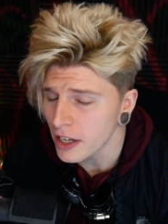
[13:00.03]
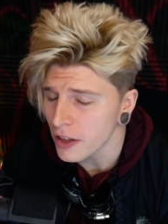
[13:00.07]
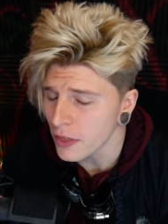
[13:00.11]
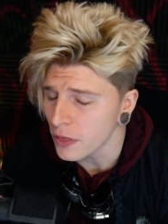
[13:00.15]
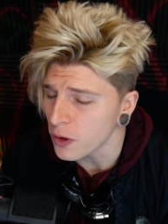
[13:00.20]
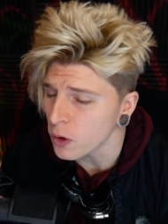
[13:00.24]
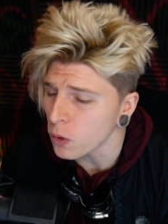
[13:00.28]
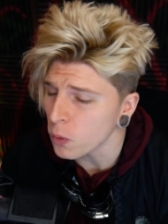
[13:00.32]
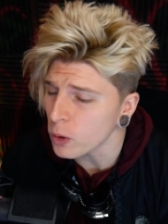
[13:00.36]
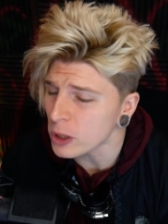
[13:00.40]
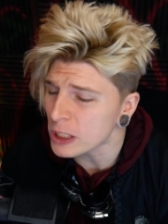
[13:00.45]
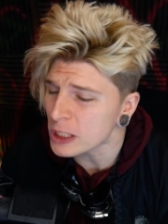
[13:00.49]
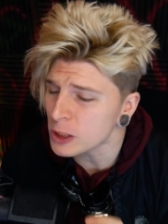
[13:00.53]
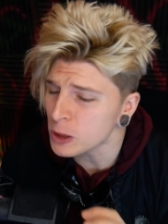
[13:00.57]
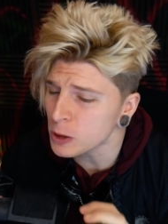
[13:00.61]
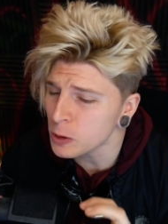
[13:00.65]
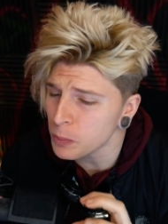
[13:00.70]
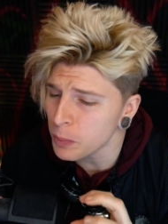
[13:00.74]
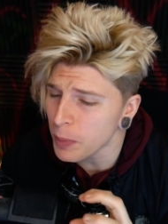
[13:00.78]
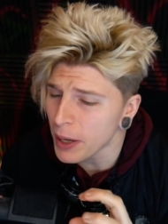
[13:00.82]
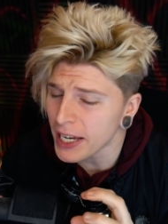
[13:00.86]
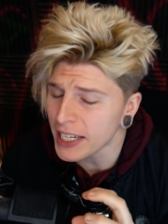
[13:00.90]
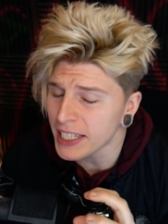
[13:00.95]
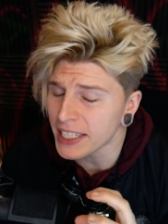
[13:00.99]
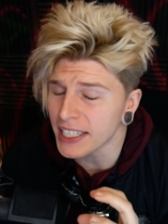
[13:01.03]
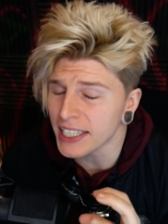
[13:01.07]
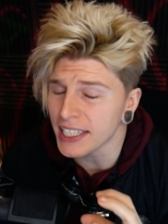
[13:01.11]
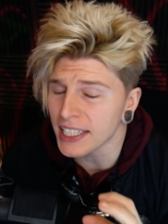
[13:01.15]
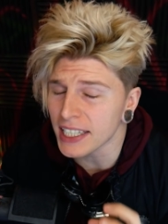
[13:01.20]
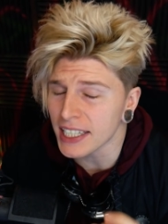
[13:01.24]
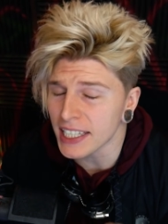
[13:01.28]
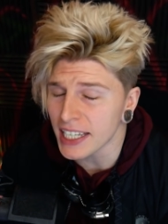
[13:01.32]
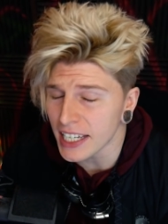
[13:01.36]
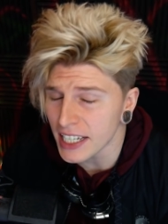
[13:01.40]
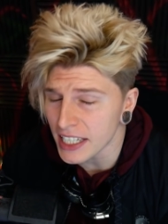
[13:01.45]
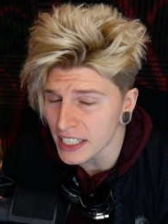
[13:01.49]
there were
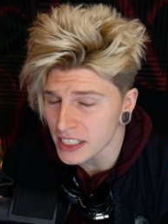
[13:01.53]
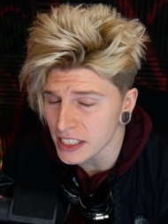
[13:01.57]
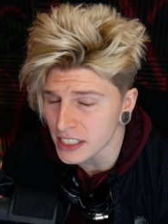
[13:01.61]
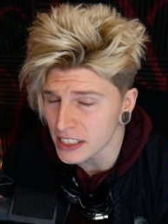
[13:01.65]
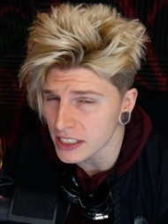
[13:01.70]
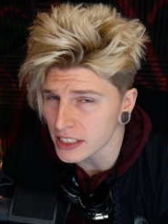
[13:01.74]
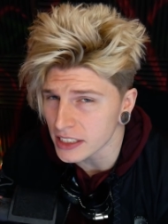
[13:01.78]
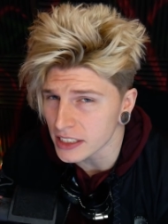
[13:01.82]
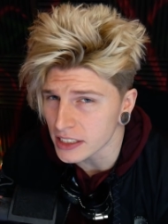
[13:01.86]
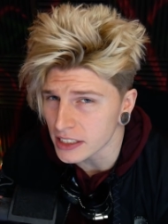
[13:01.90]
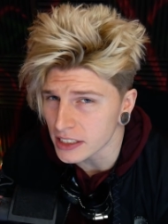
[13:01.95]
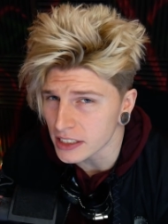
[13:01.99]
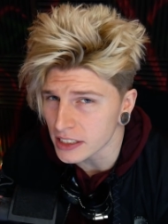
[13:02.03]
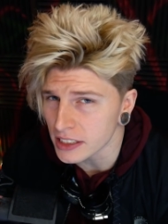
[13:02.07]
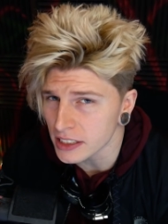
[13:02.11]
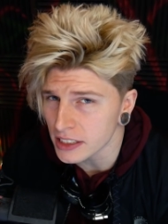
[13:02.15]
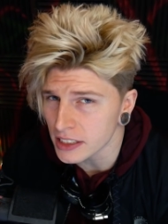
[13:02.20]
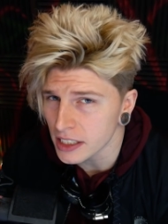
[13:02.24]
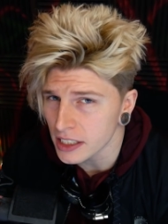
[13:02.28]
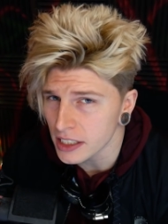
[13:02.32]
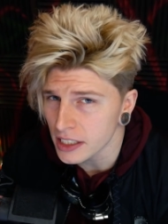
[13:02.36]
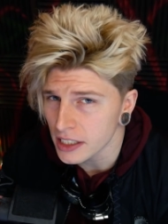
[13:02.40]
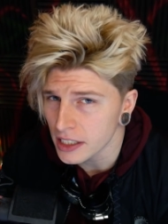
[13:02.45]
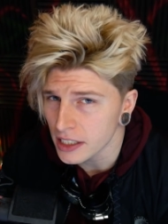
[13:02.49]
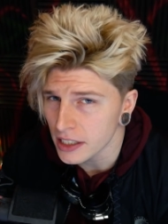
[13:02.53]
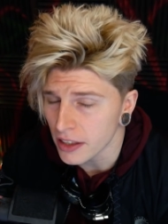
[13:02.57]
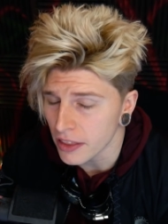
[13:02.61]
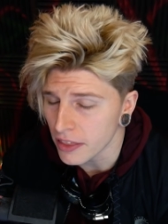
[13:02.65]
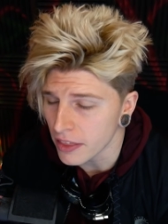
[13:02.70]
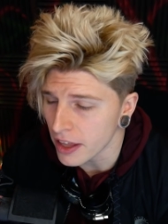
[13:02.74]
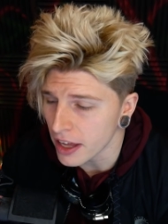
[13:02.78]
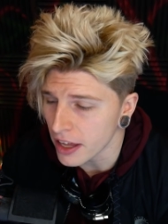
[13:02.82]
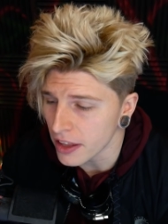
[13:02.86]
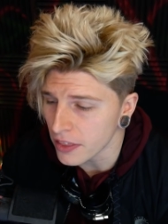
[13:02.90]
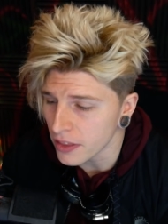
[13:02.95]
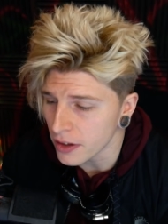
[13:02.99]
speculations
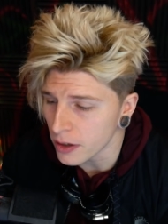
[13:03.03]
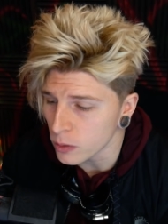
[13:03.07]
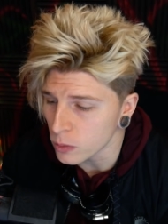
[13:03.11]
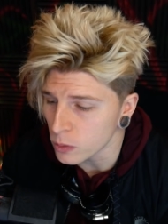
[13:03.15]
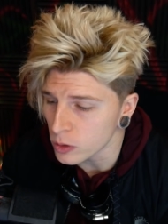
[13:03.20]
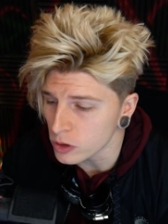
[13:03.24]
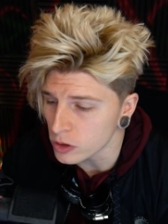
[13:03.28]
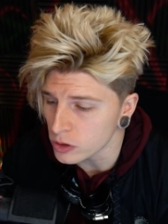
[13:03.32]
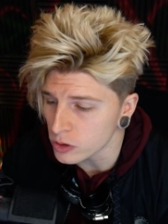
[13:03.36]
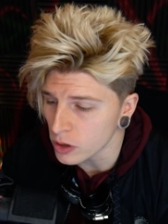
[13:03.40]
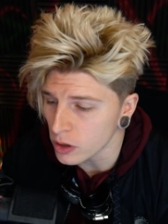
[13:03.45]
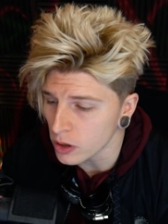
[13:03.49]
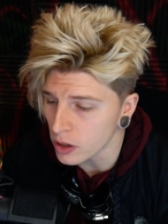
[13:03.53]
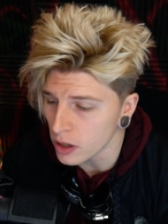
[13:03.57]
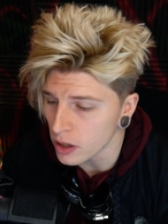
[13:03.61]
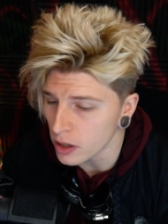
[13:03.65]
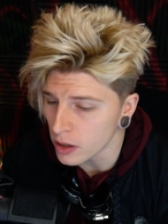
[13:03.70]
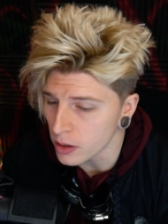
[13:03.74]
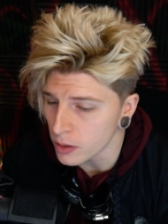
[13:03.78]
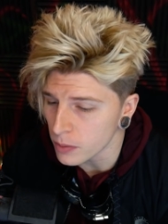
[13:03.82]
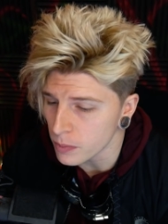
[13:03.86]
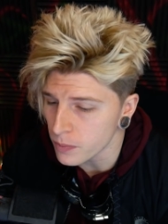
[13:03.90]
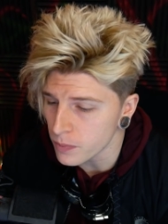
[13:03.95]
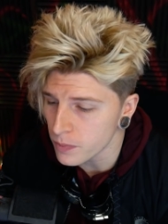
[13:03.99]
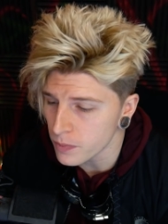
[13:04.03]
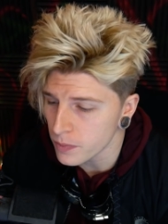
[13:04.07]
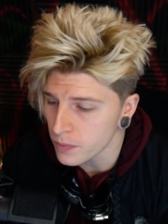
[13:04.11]
that there was a